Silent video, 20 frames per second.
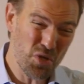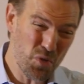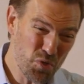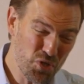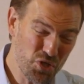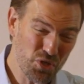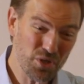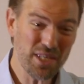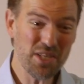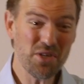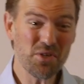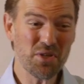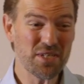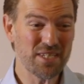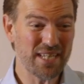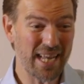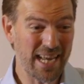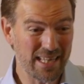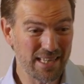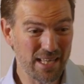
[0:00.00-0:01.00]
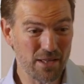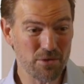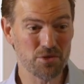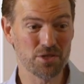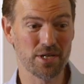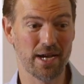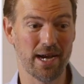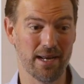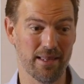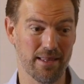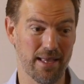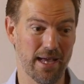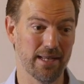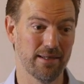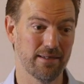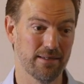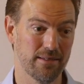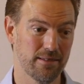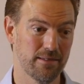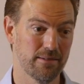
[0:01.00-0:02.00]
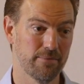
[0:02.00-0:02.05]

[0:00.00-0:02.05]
usually you can take the other side of that.